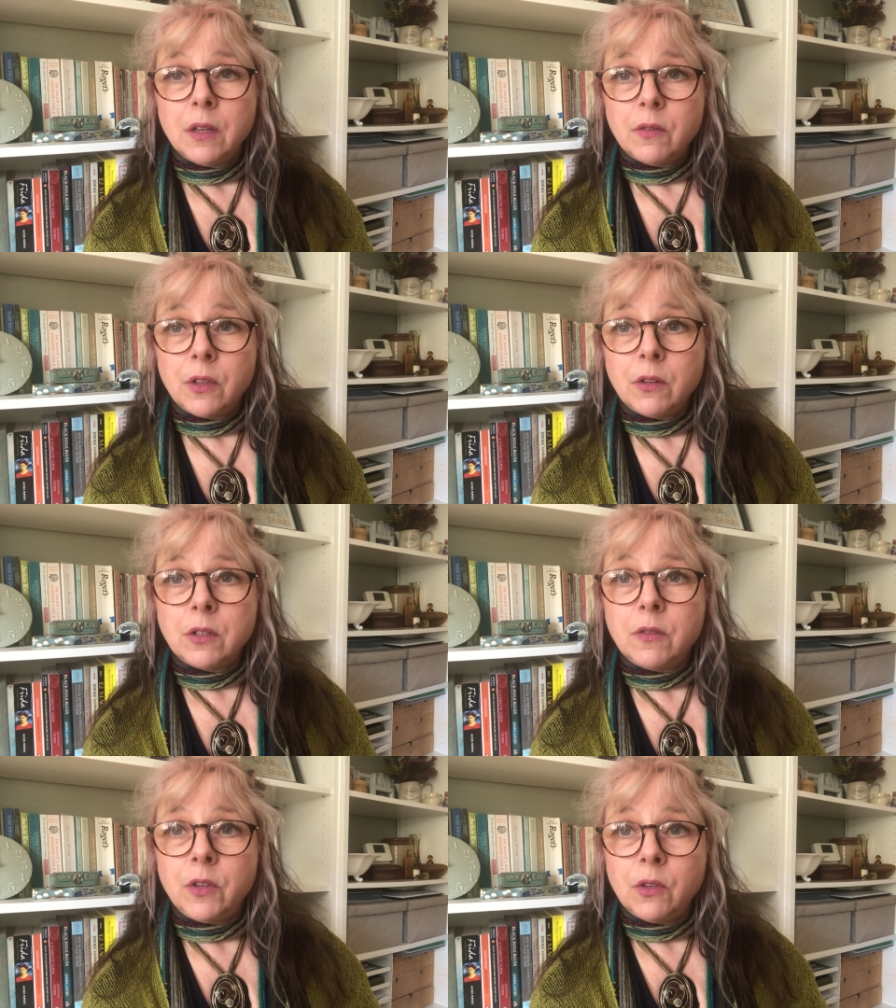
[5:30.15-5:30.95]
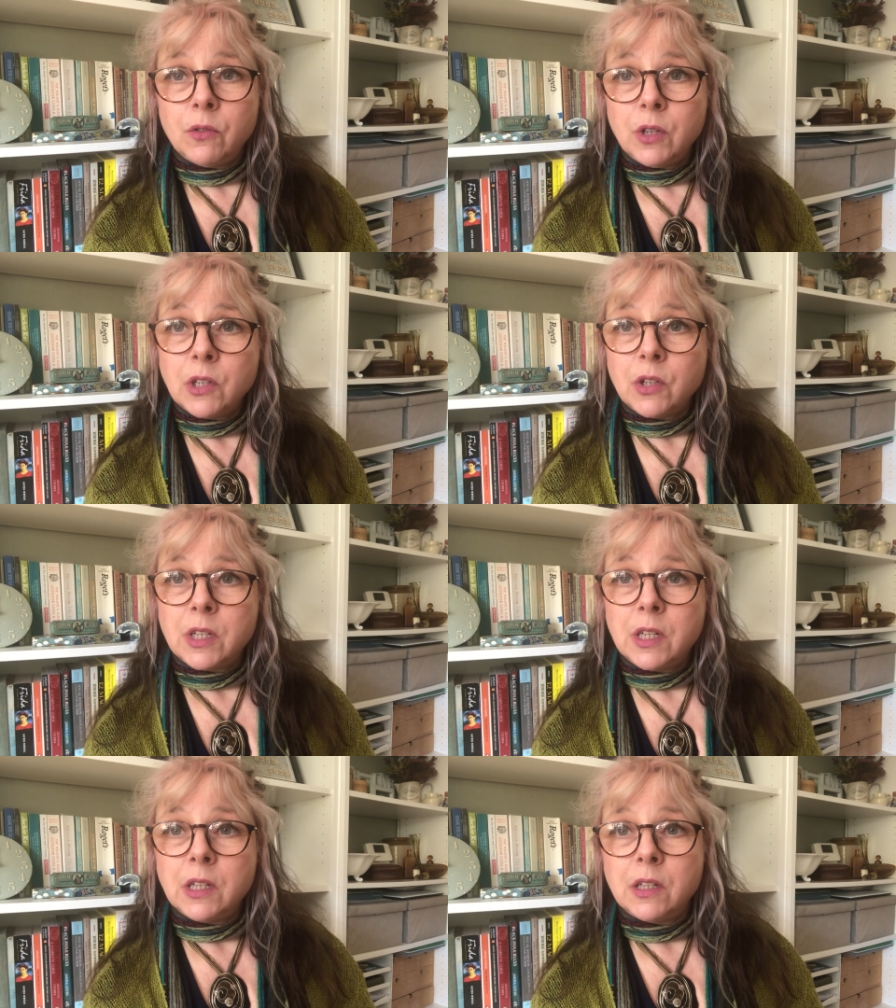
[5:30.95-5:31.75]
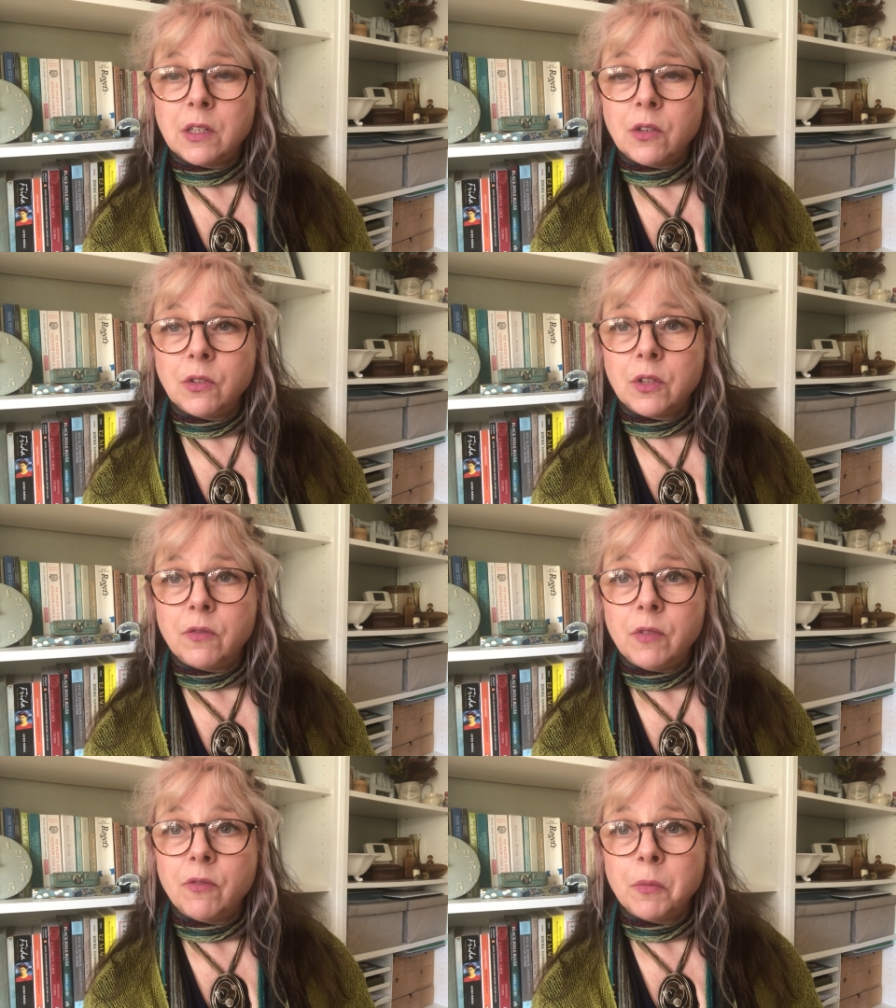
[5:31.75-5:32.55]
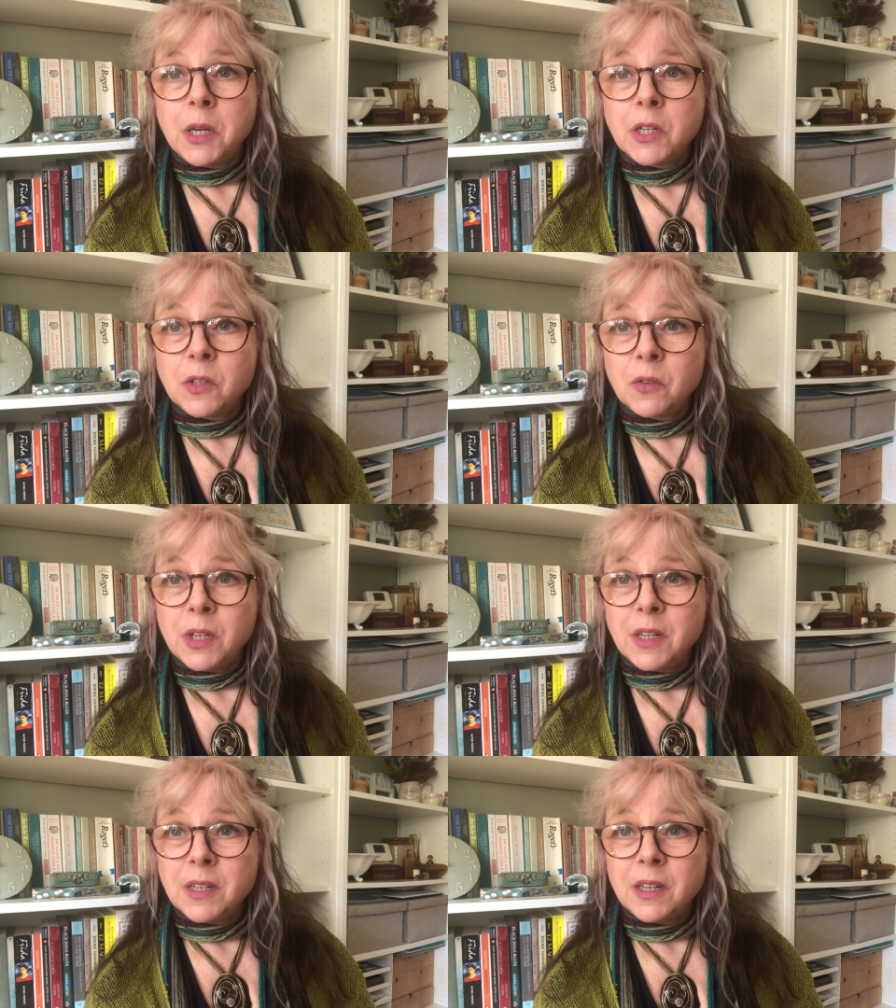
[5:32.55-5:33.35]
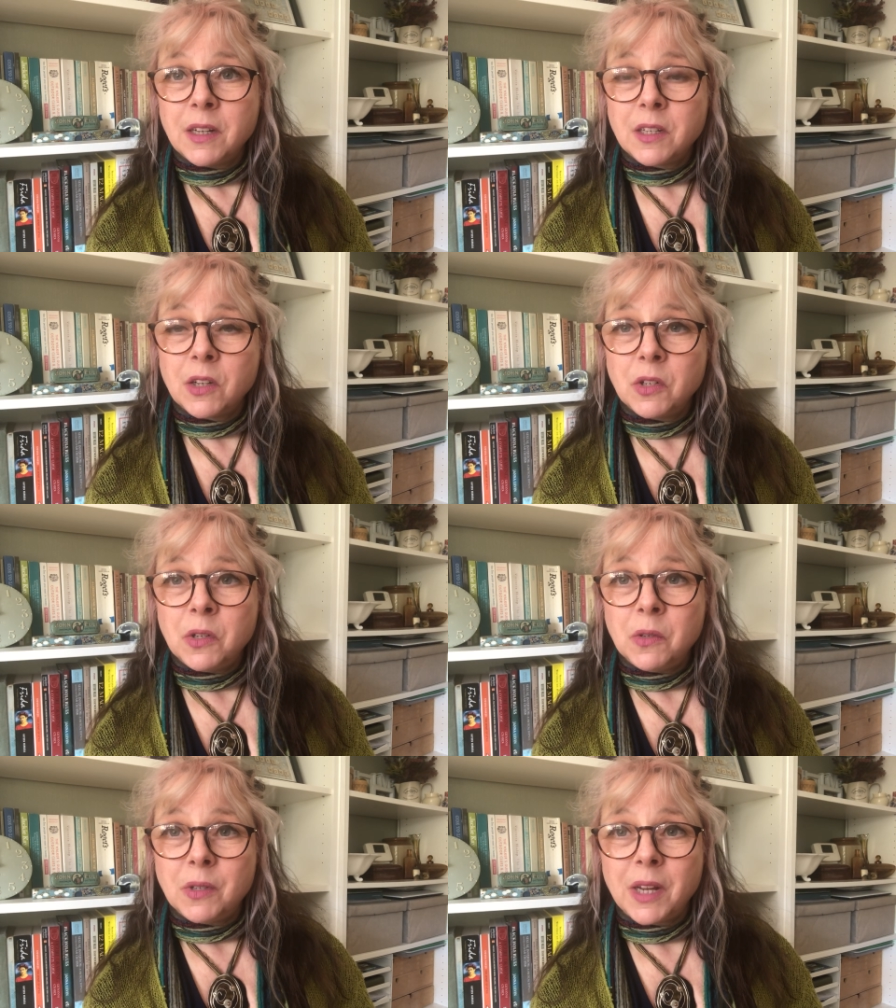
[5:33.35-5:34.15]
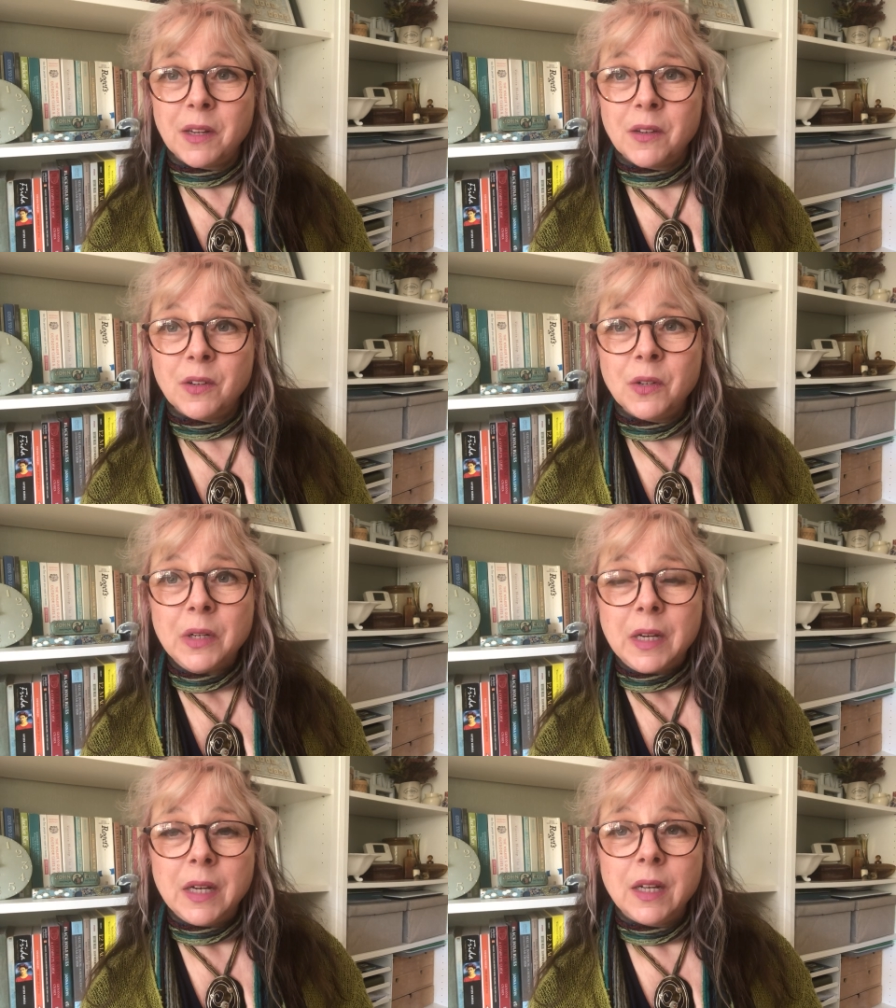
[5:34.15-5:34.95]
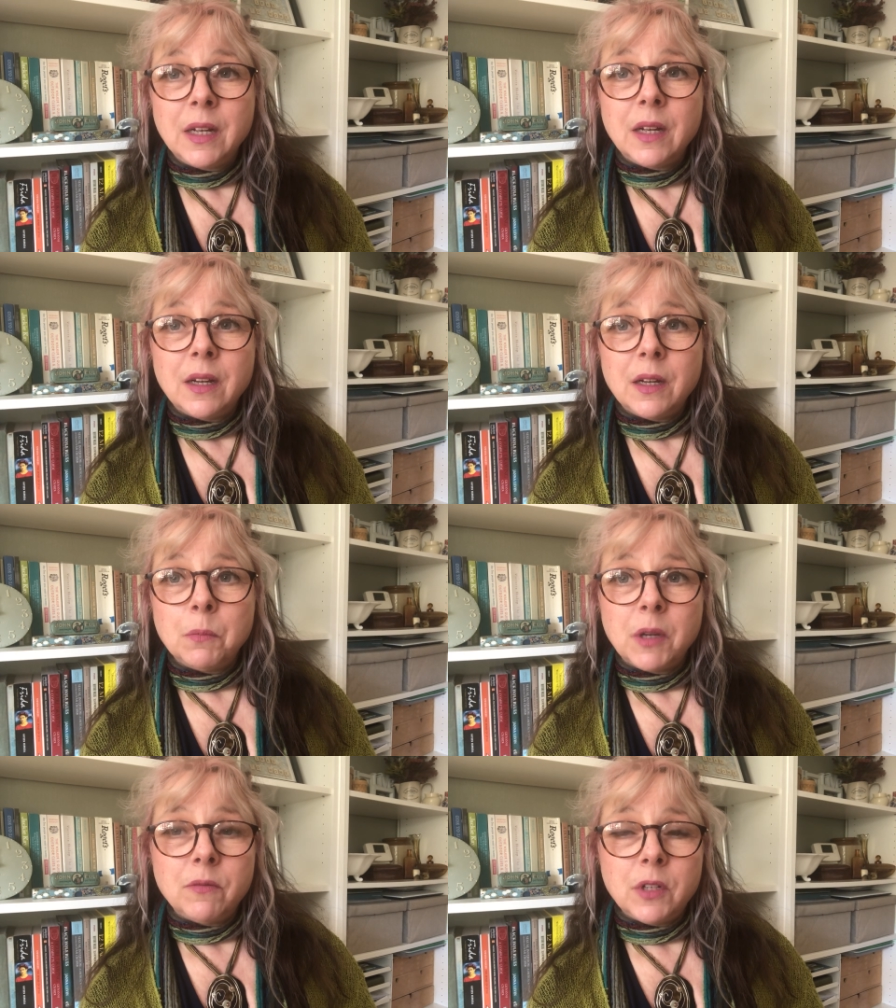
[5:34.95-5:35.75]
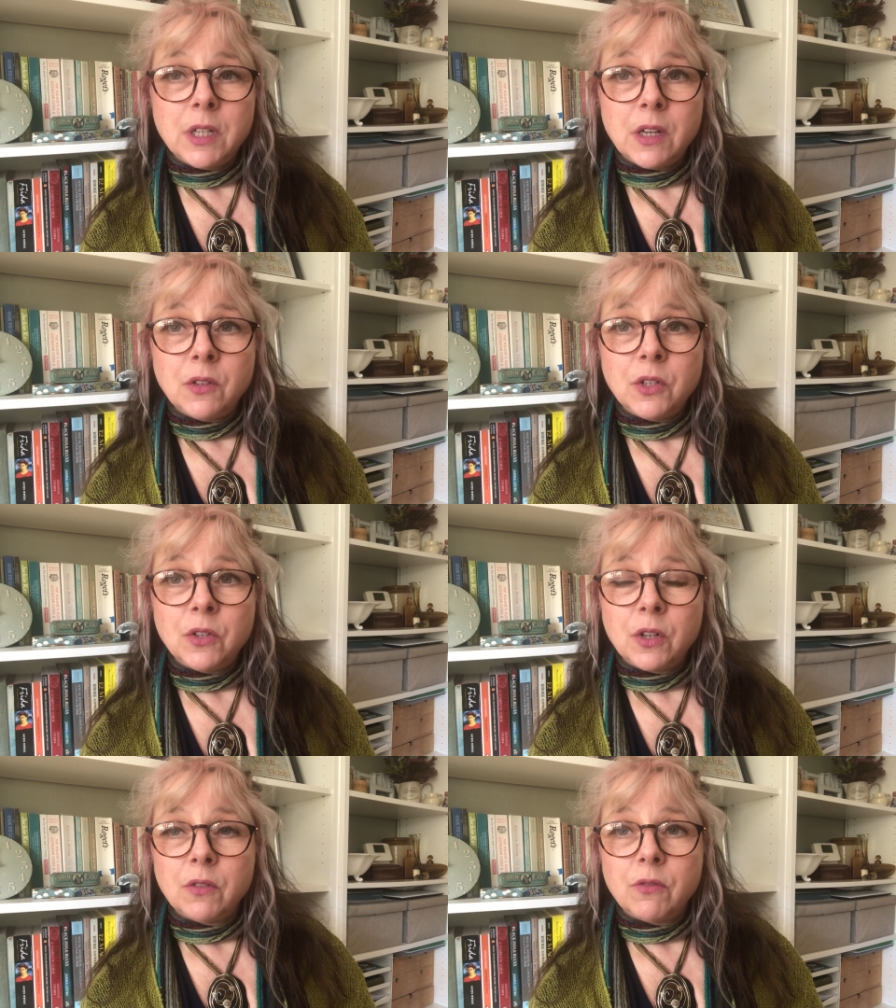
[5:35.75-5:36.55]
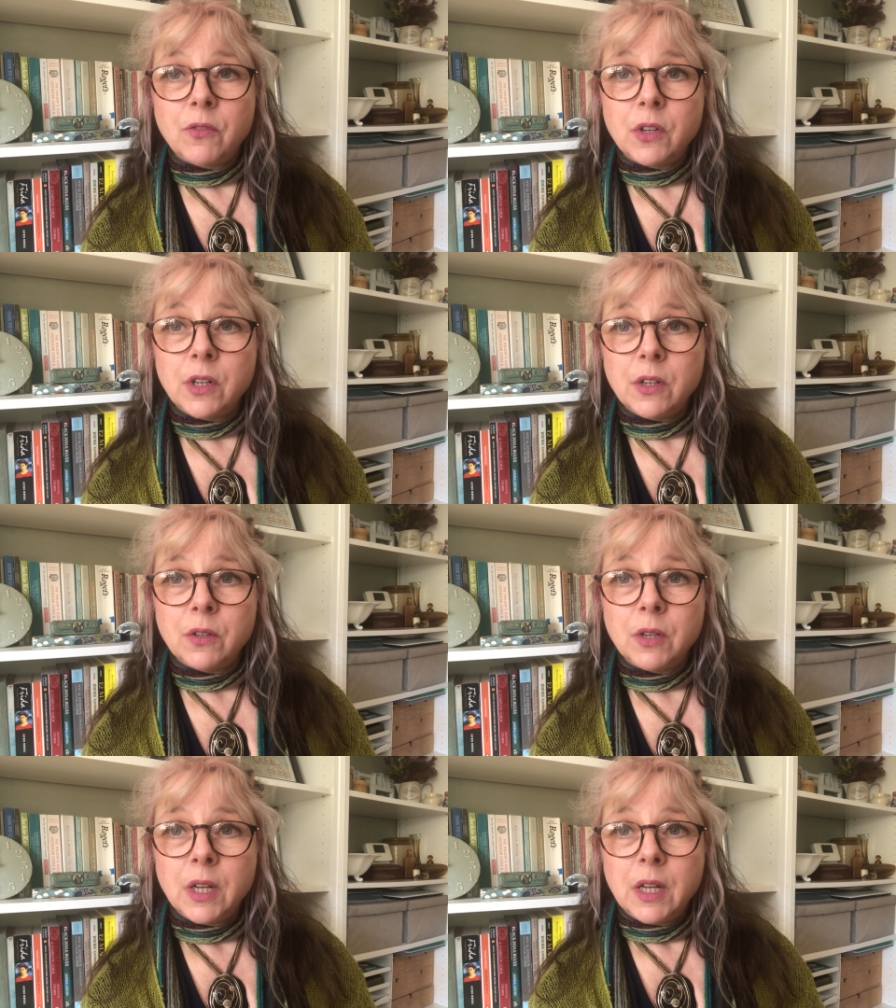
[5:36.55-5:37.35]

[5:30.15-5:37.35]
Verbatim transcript: For those of you who are interested, there's lots of information on the internet, so do take a look um, and videos you can follow,